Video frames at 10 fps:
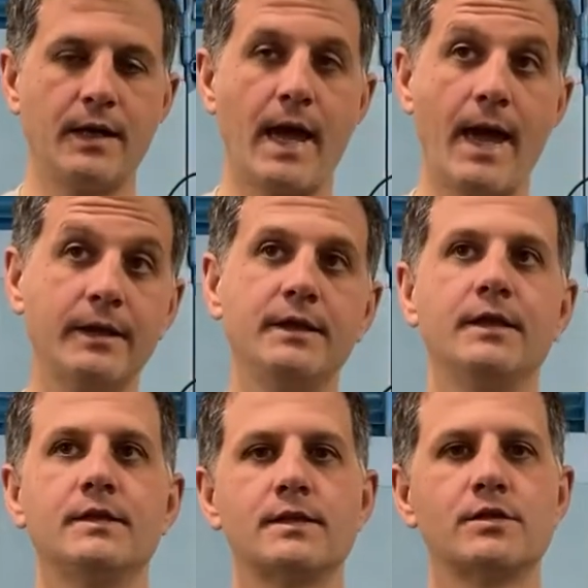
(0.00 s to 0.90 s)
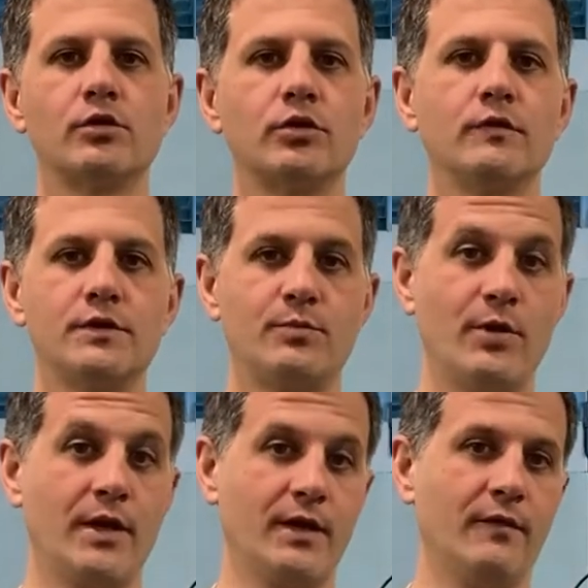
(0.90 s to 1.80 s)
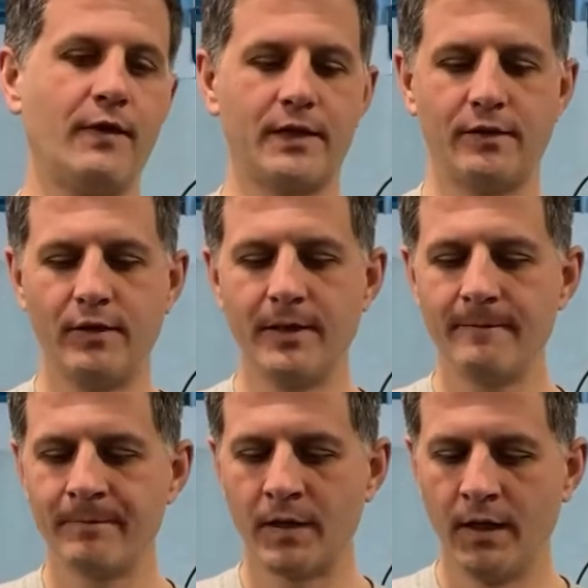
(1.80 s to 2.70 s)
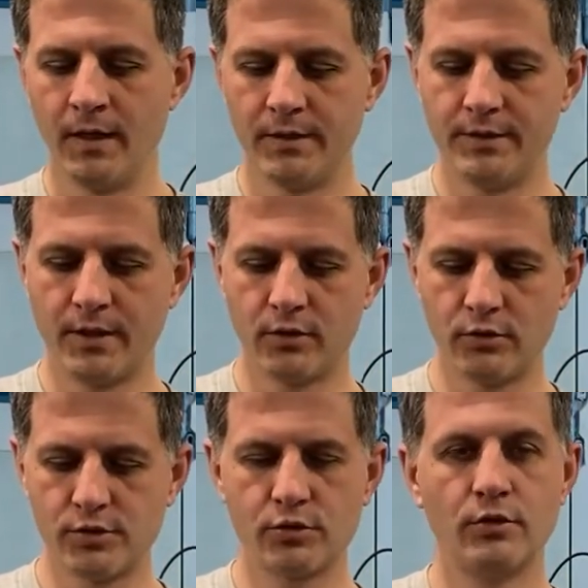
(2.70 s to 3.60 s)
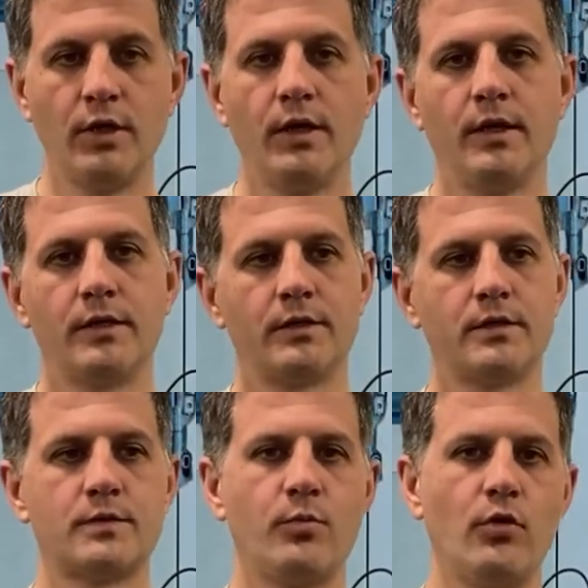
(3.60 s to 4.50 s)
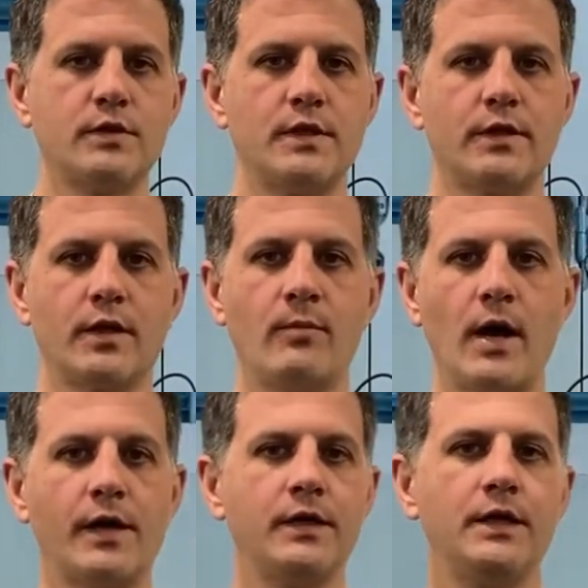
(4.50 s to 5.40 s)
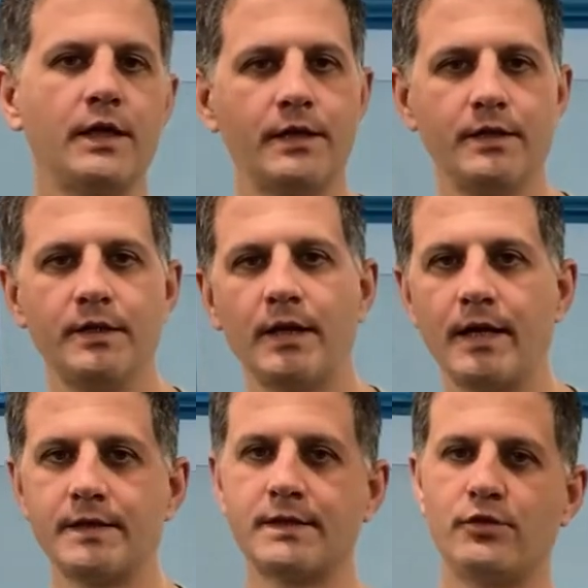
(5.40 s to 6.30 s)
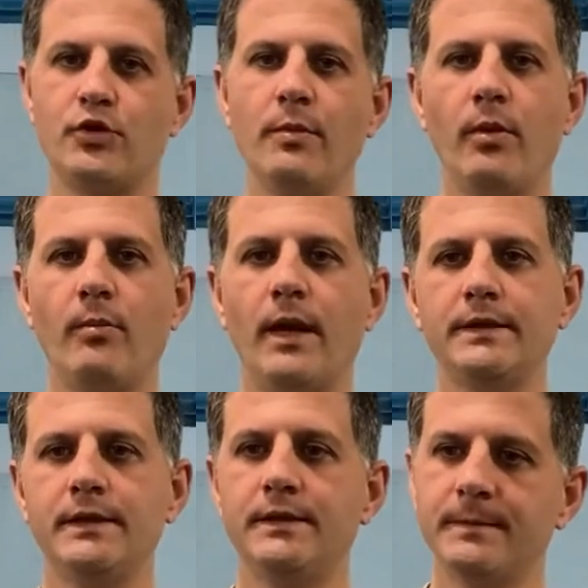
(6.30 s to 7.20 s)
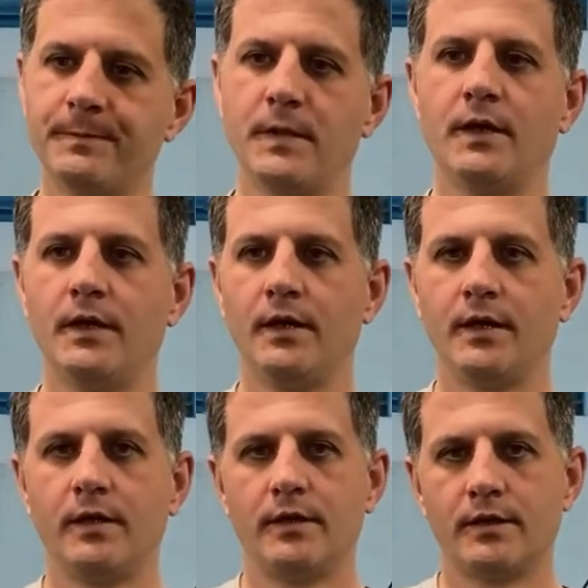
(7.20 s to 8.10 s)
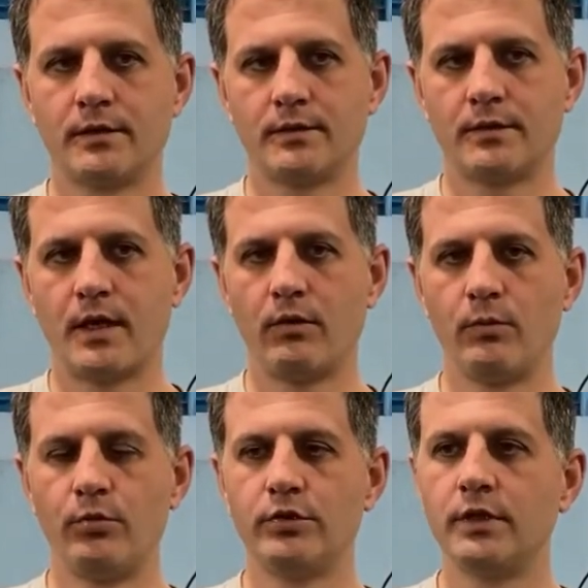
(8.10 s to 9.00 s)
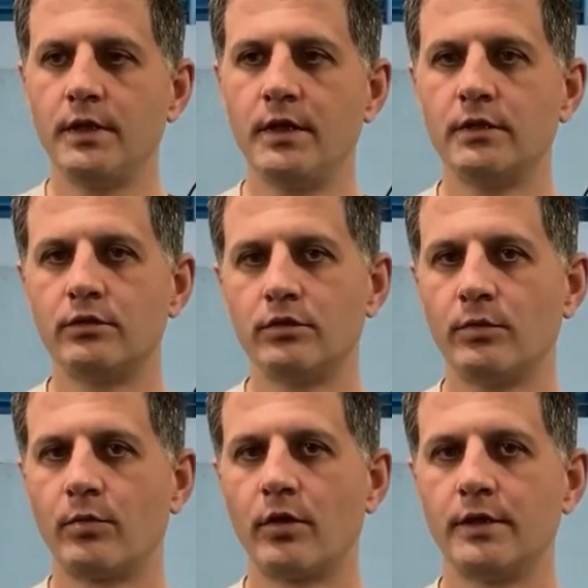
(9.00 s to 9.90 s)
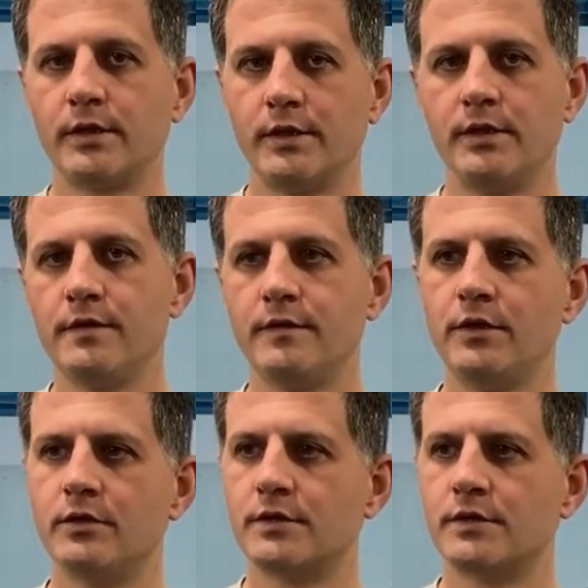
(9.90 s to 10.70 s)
acting as a sort of a spring effectively. There are also spokes that are marketed as triple butted. I will put a link to the product in this video's